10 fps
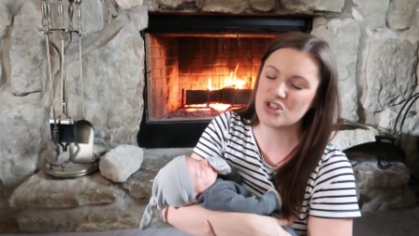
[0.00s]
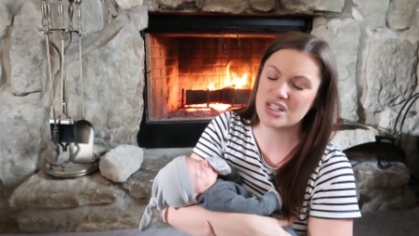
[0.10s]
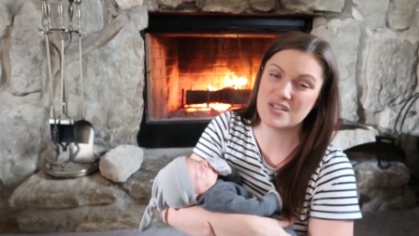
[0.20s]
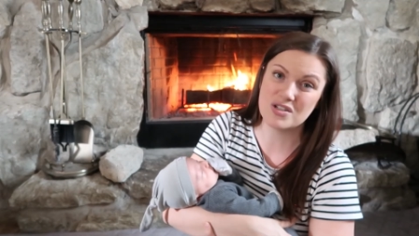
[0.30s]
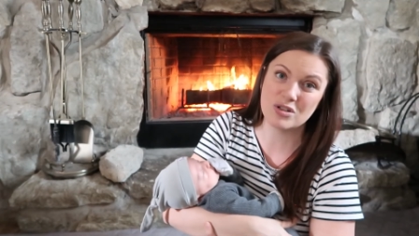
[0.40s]

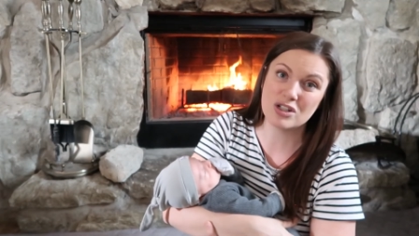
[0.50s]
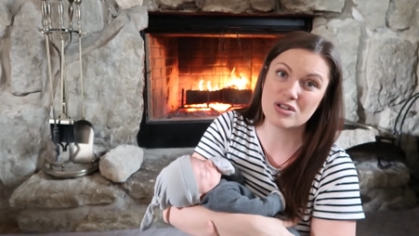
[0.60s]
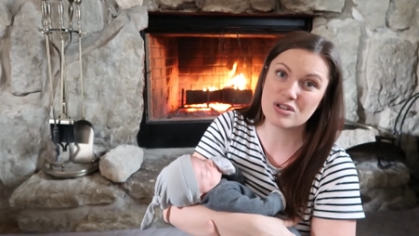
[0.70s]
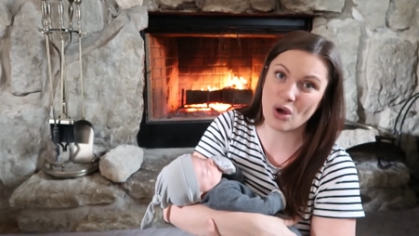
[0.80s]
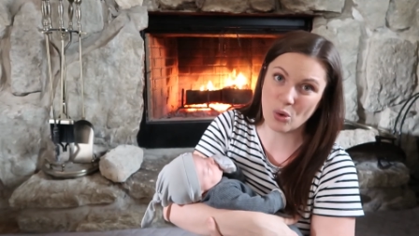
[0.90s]
She's doing
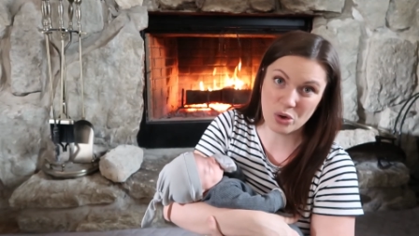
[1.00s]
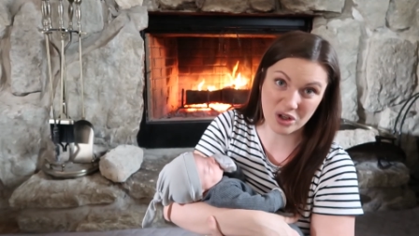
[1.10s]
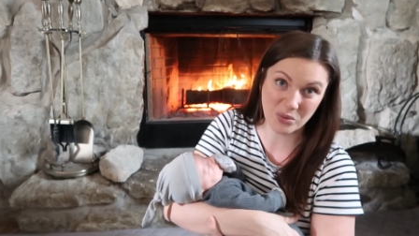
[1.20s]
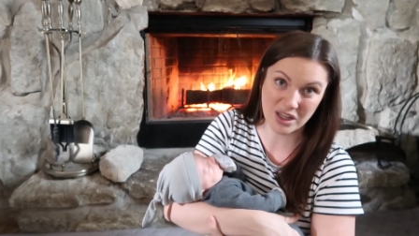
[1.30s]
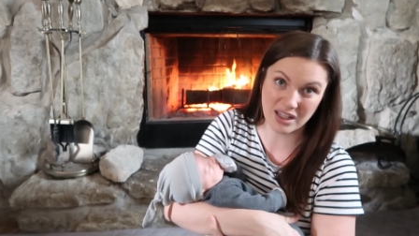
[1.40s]
so
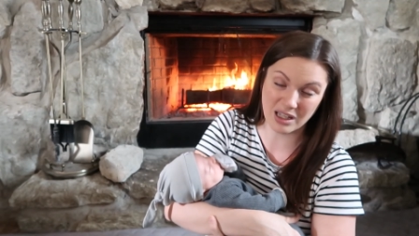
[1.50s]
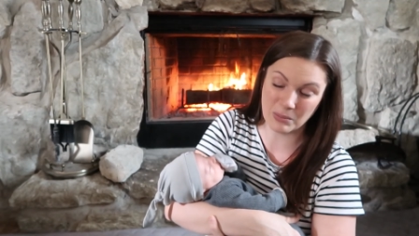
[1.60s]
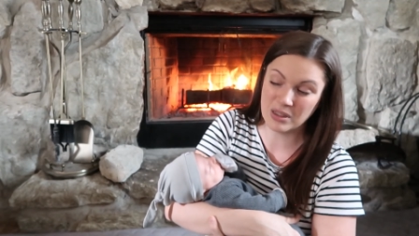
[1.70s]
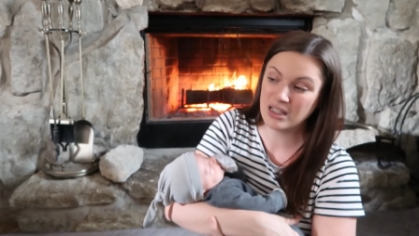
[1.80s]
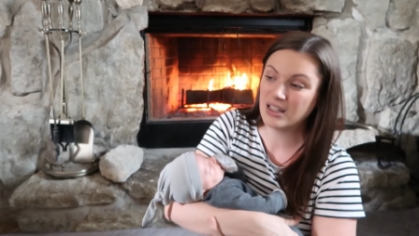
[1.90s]
good with
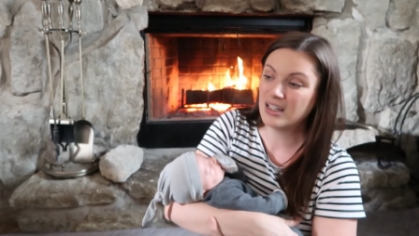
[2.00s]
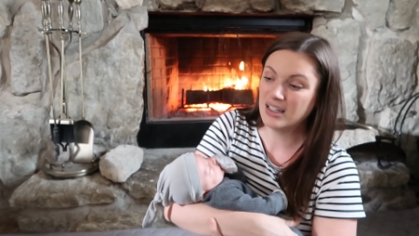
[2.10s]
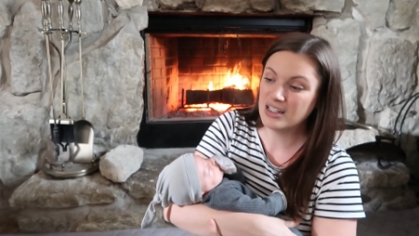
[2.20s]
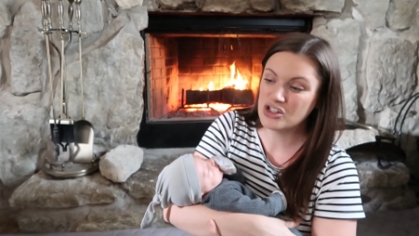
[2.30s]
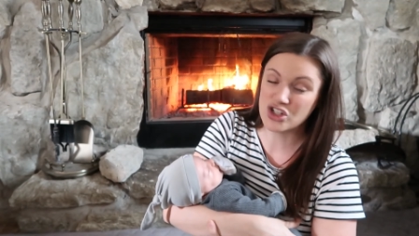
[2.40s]
him
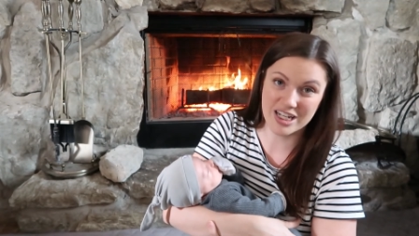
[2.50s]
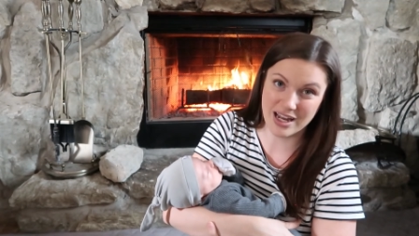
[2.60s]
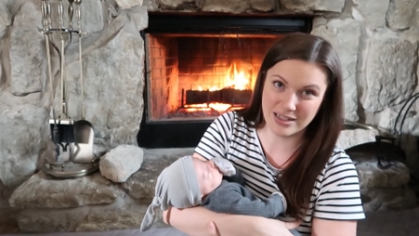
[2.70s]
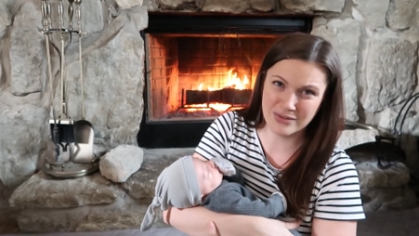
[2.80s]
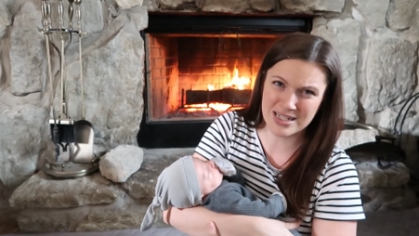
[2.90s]
she
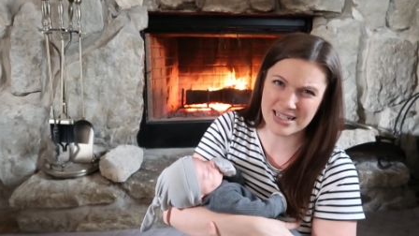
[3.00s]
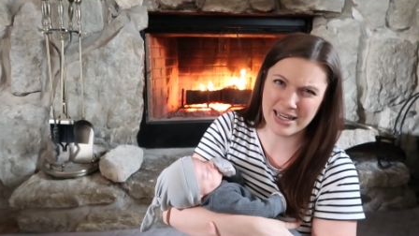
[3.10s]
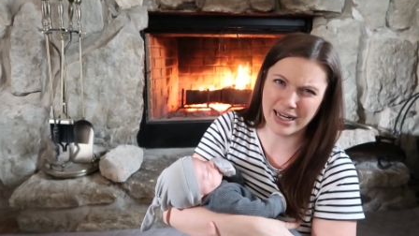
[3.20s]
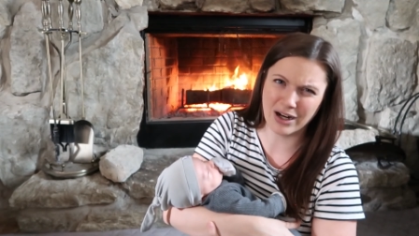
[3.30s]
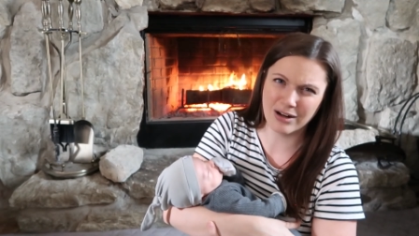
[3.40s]
kind of doesn't
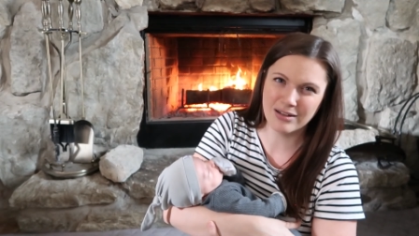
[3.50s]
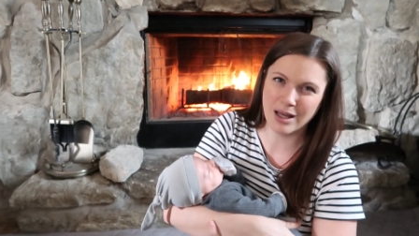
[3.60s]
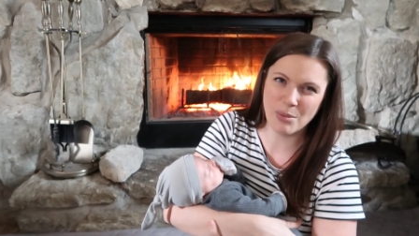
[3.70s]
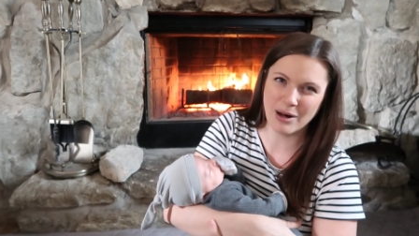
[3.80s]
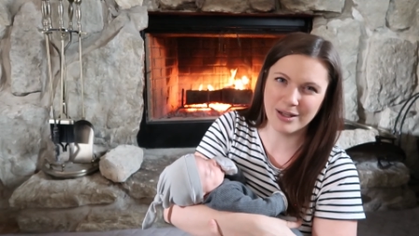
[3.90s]
care
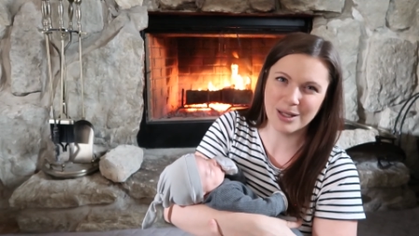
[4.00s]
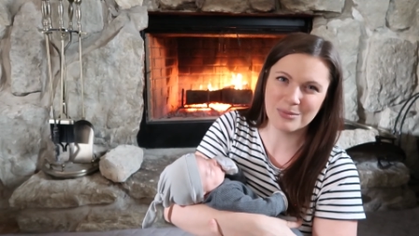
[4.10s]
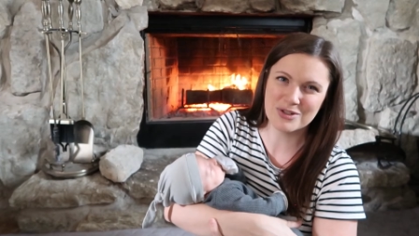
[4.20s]
about him.